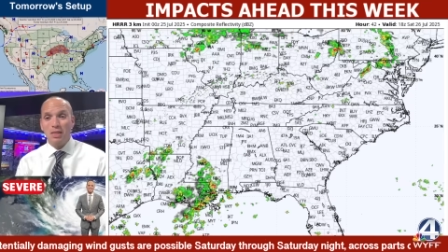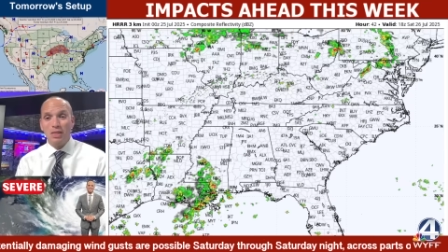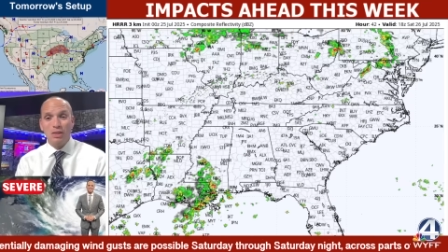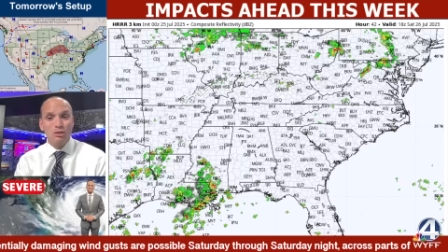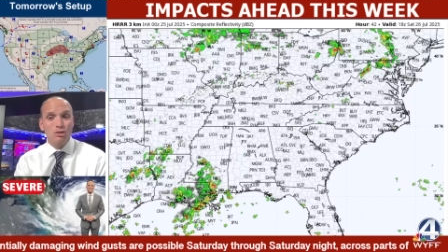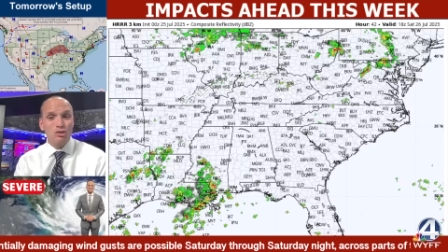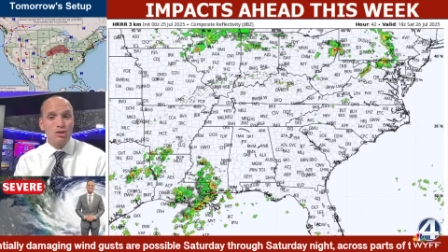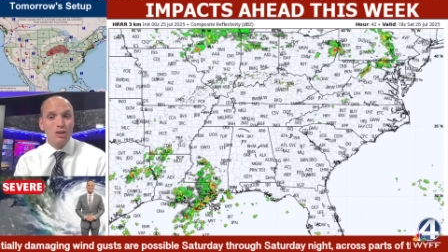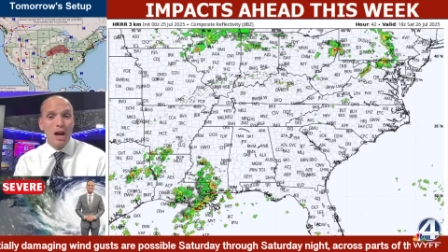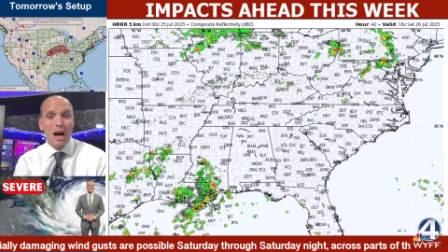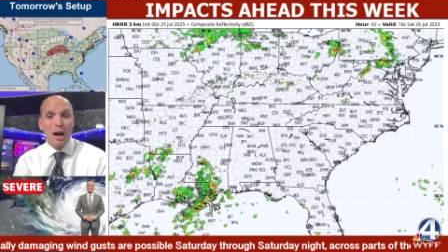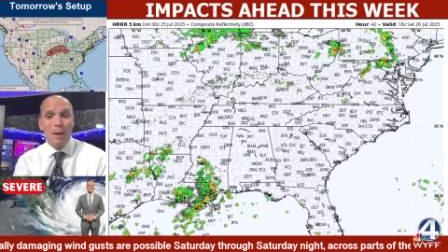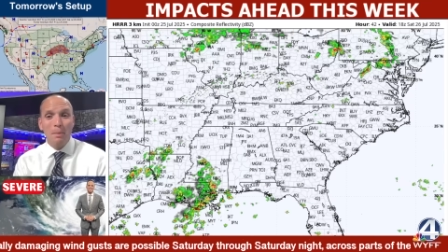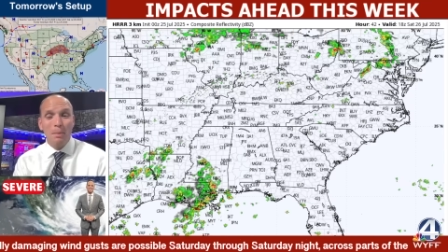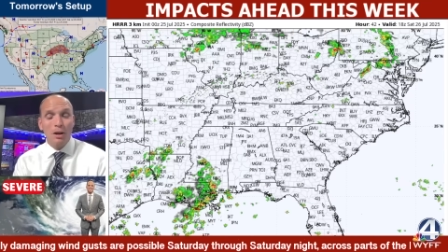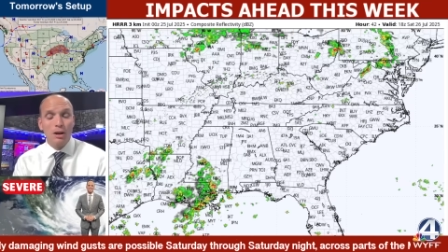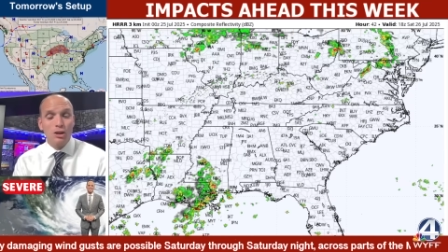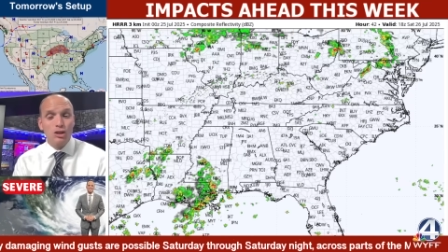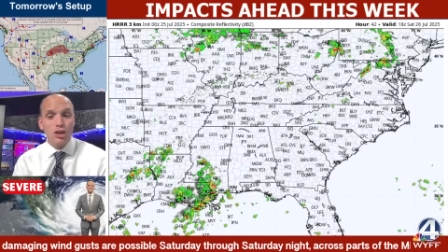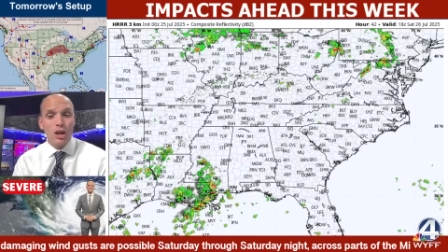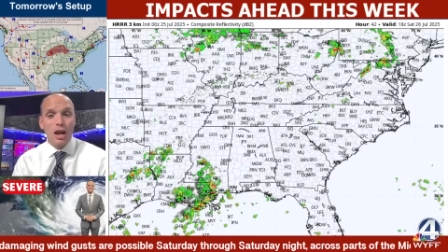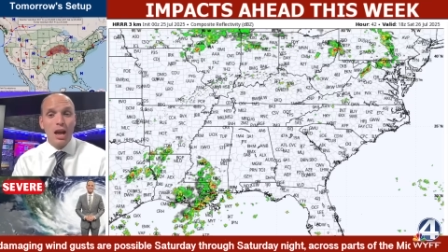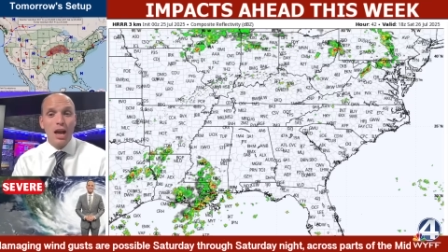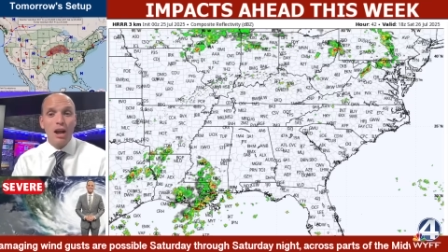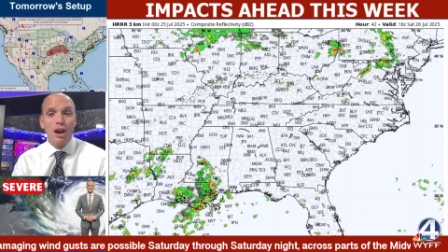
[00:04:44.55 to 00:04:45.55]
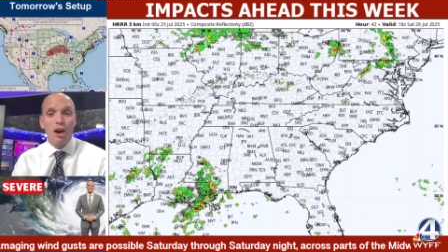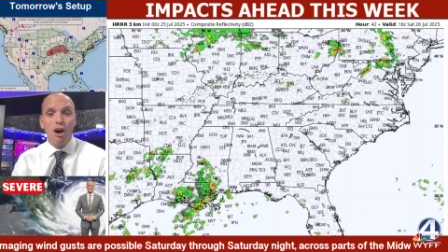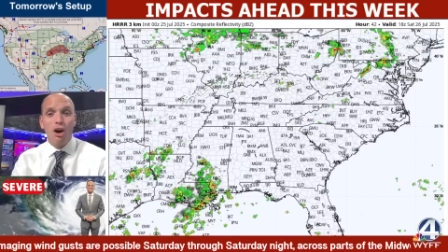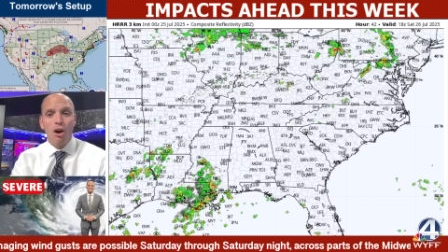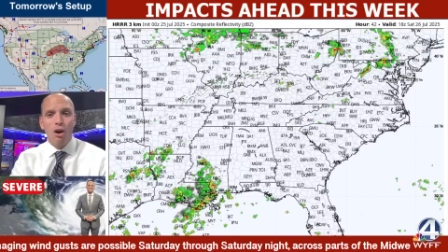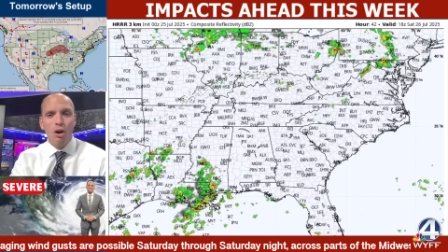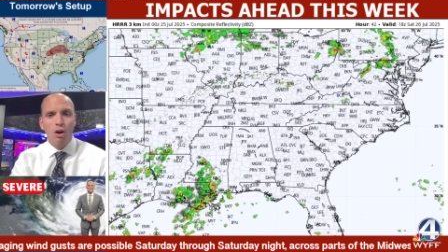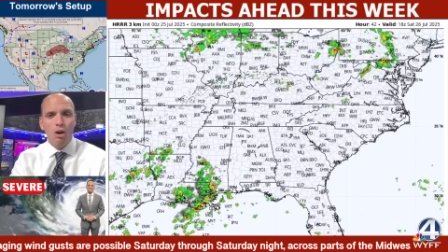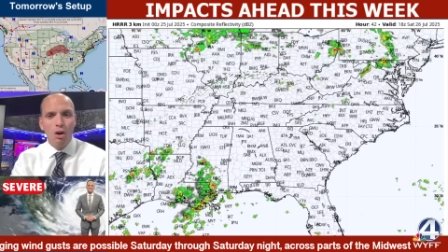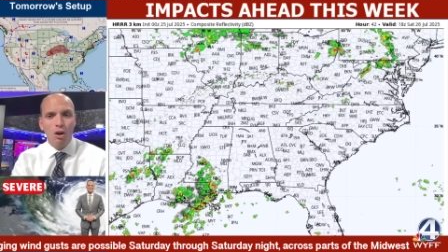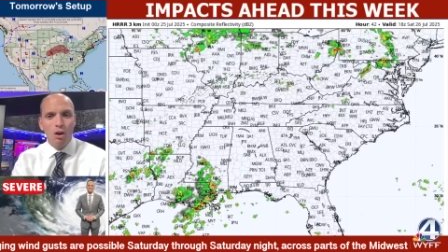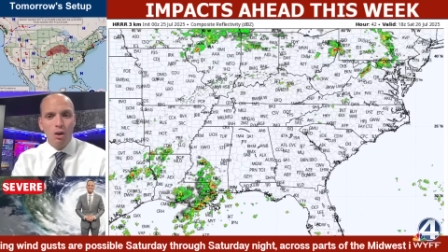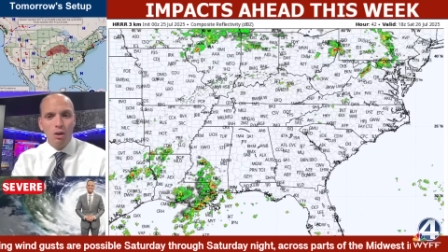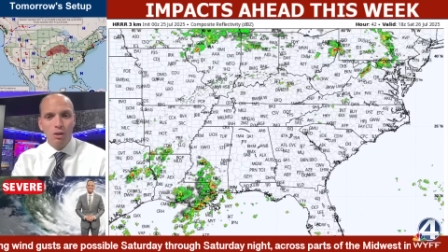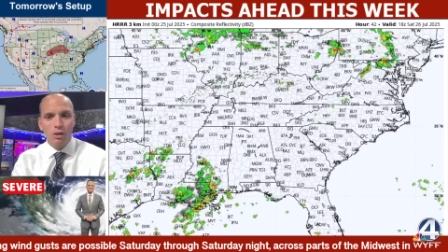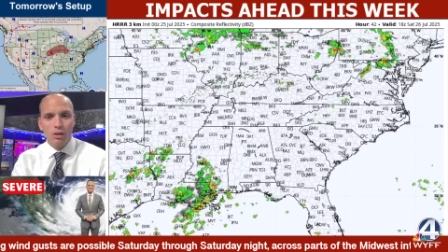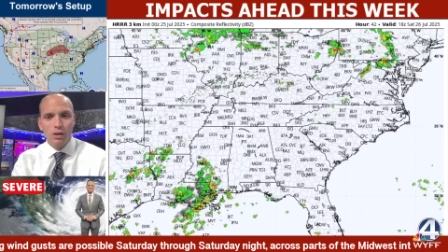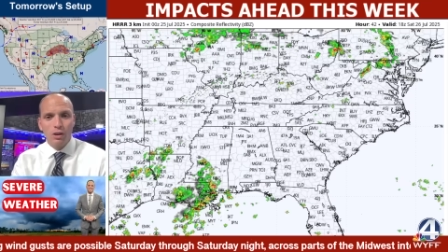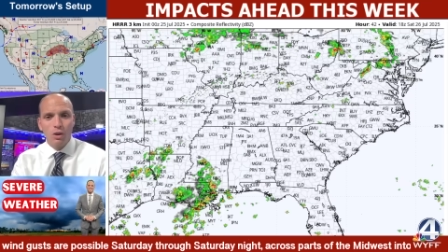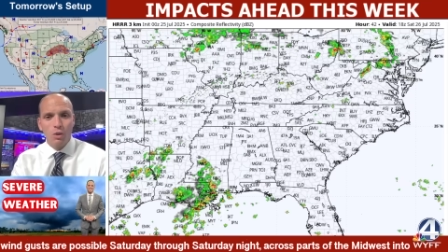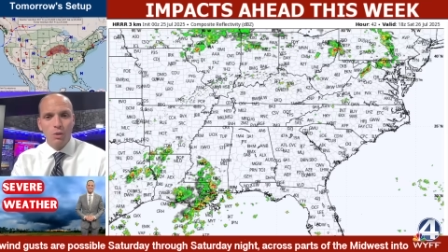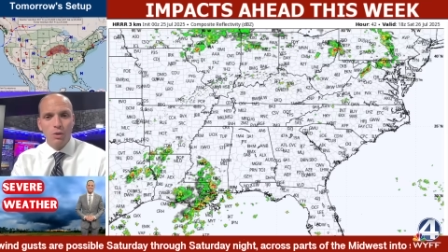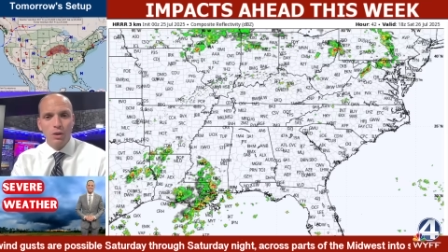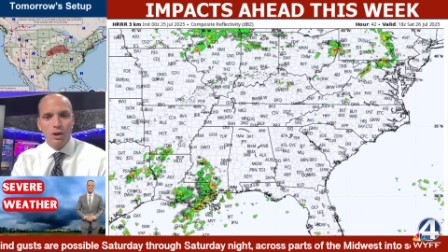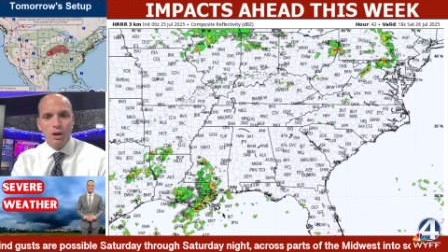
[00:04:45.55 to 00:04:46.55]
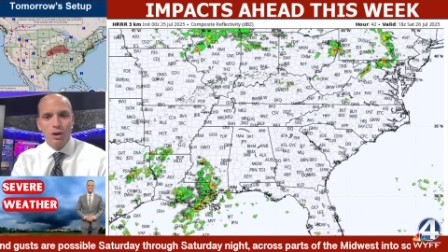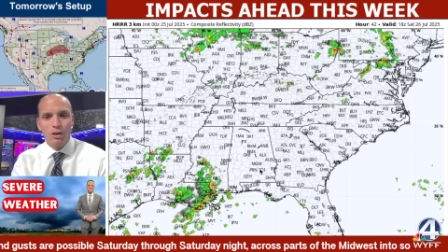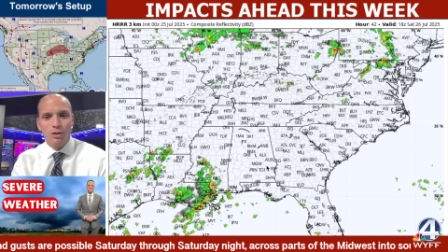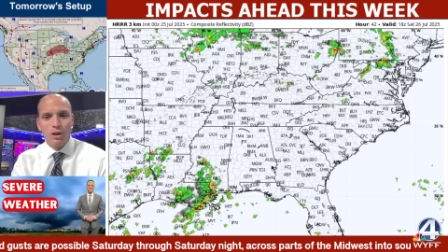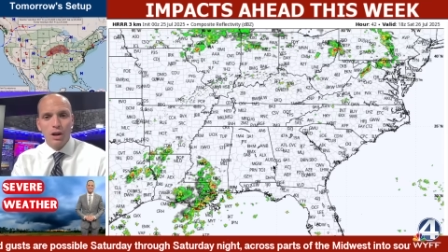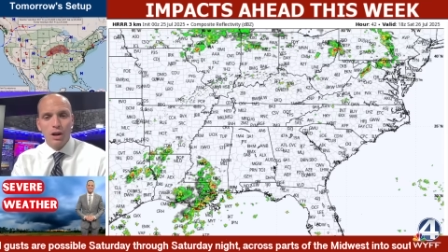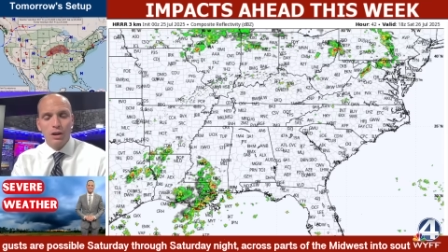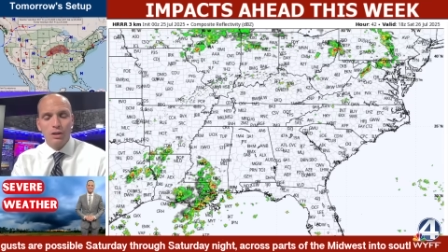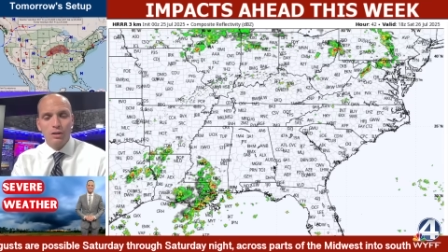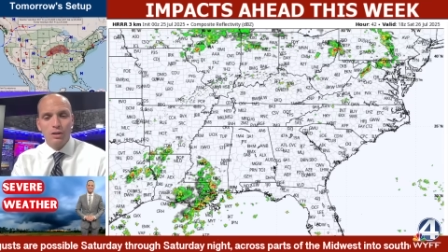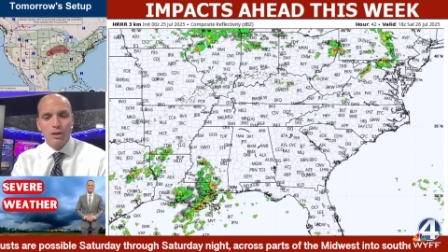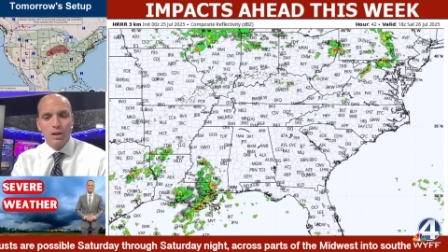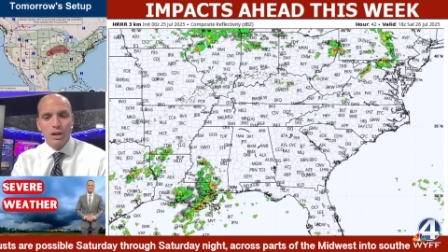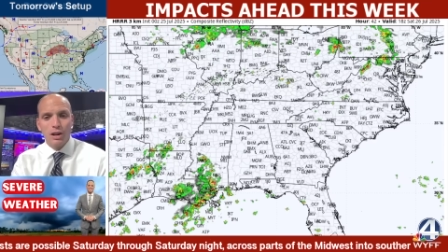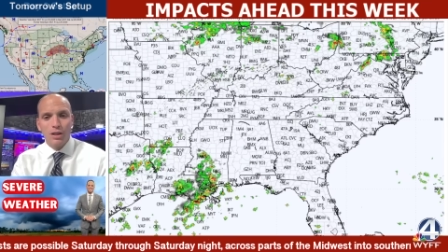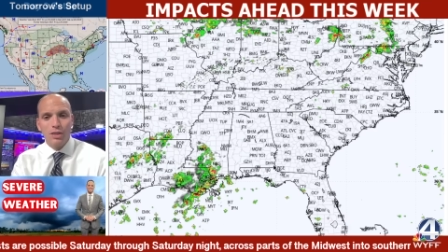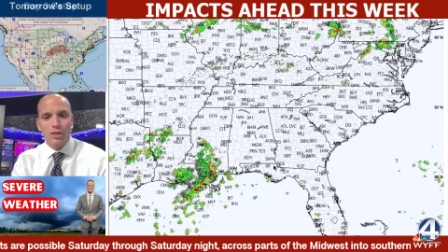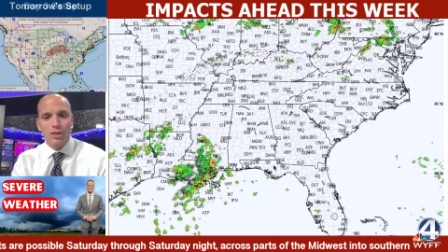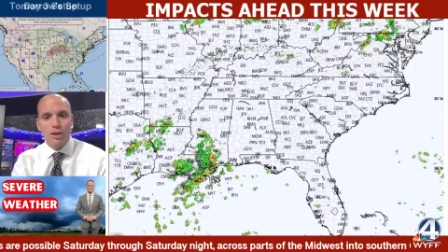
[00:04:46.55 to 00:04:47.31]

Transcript: there's not much at all going on underneath